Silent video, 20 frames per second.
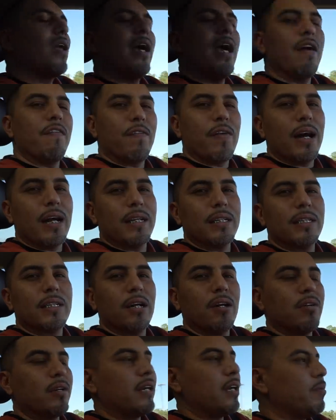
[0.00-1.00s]
and find us
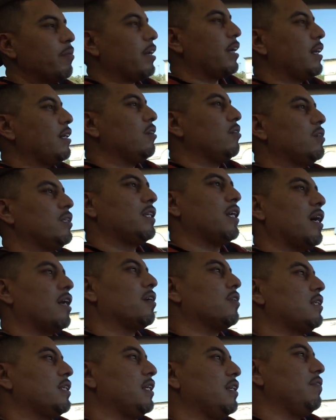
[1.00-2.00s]
on there, man.
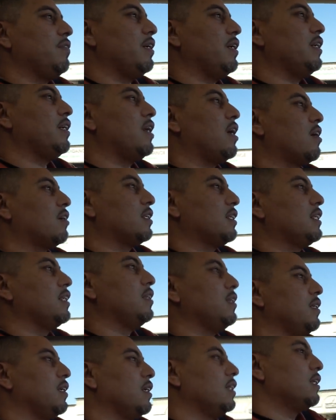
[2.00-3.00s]
Luciano T V, and y'all can
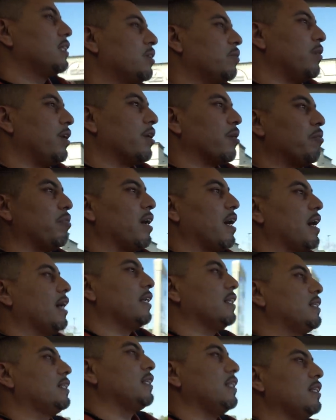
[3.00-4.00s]
see some other
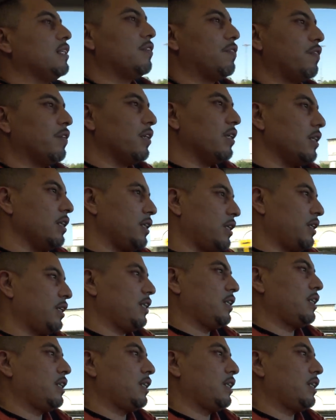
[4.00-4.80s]
behind the scenes footage.